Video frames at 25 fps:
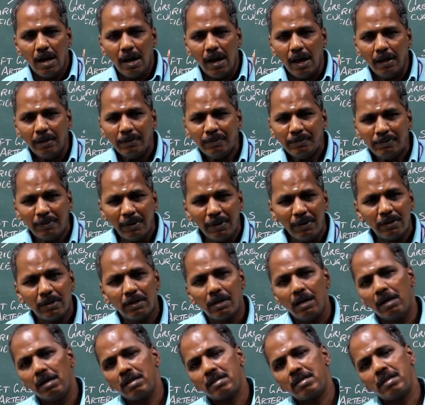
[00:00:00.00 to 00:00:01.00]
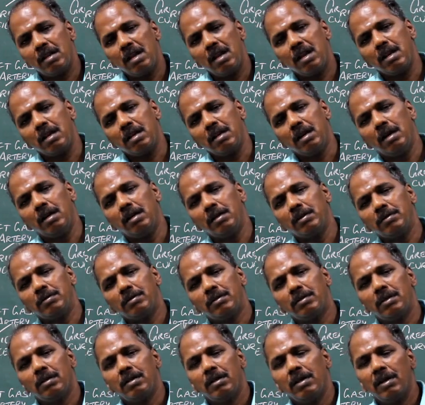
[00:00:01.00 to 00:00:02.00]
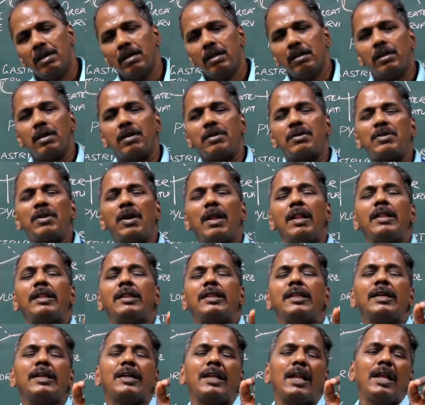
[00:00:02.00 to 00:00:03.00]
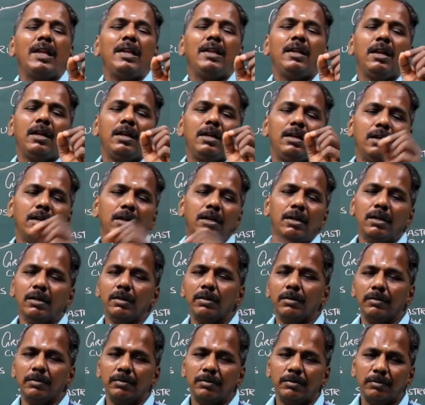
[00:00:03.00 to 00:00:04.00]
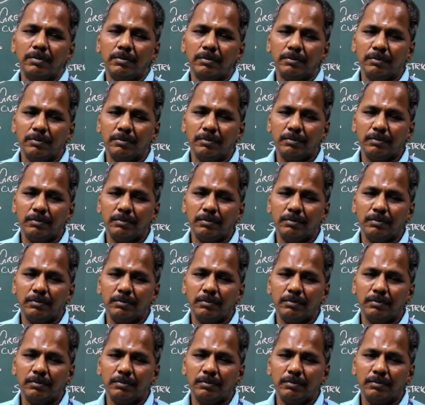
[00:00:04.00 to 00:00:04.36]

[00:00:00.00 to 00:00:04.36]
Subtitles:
hypoglossal nerve, the 12th cranial nerve,